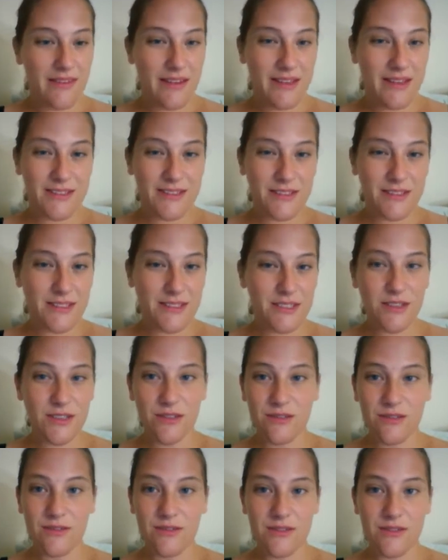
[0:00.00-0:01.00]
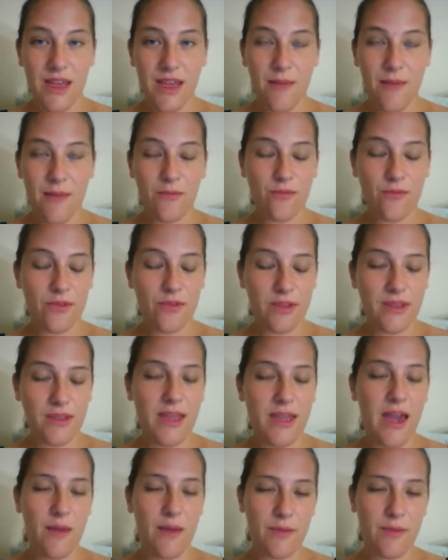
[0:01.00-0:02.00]
I still am really
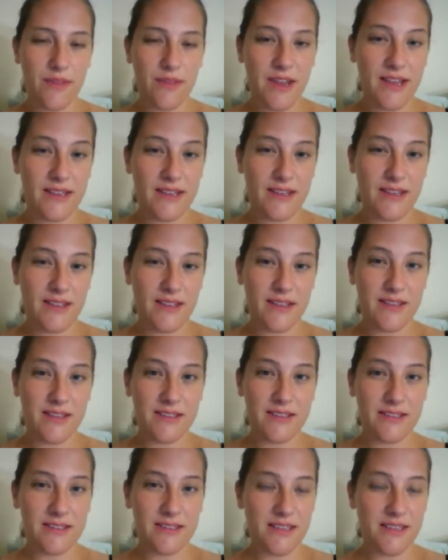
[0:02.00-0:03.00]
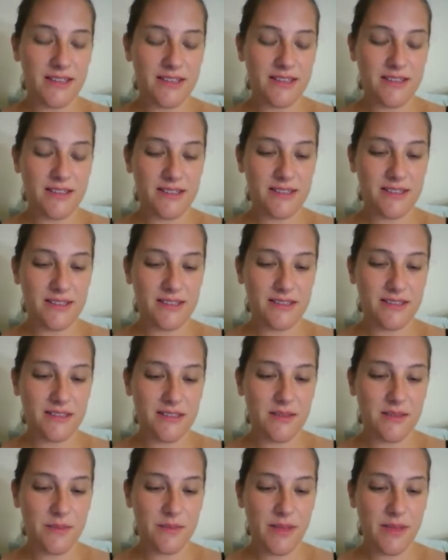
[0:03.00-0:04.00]
happy that I did this. It's
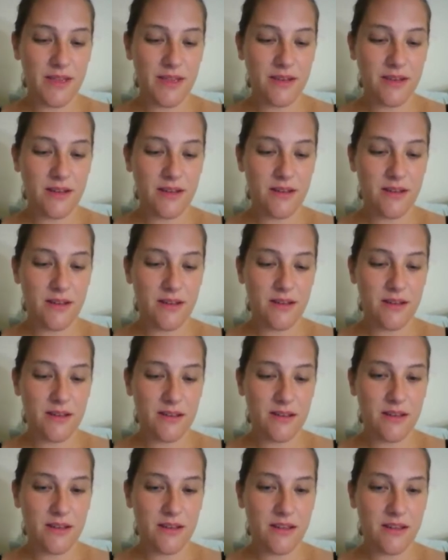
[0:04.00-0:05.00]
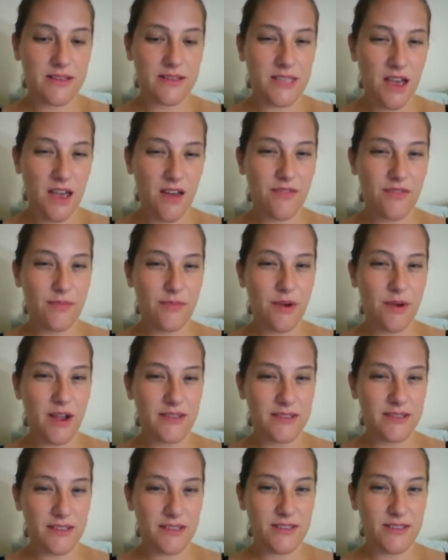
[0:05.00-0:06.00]
been a tough
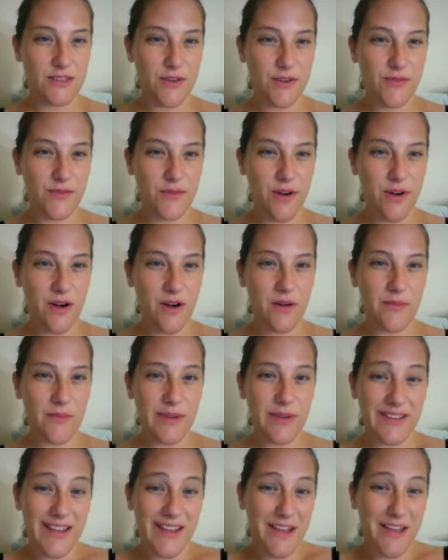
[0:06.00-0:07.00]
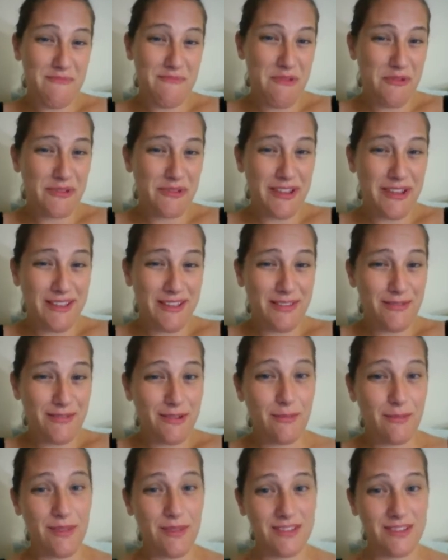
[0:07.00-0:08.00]
process so far, but I'm only at
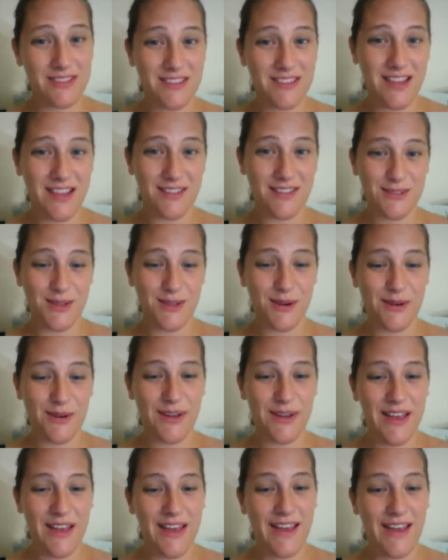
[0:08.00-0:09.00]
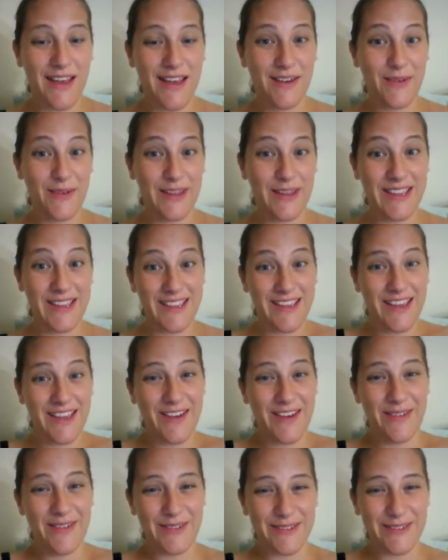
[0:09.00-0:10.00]
3 months now, so
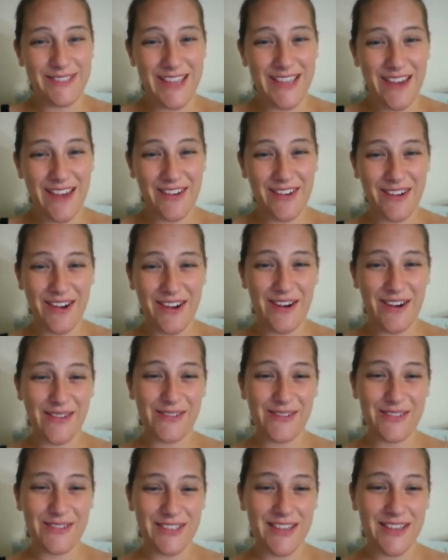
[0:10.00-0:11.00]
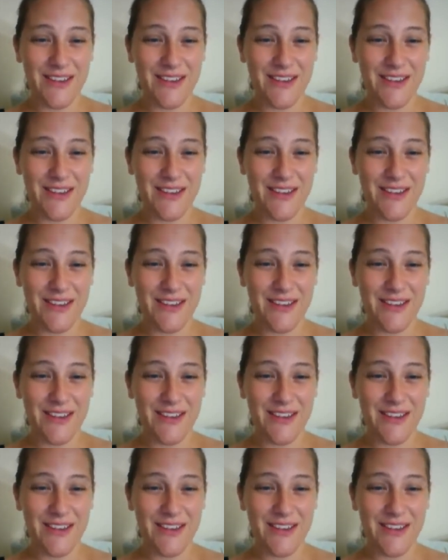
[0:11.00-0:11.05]
we'll see how it goes.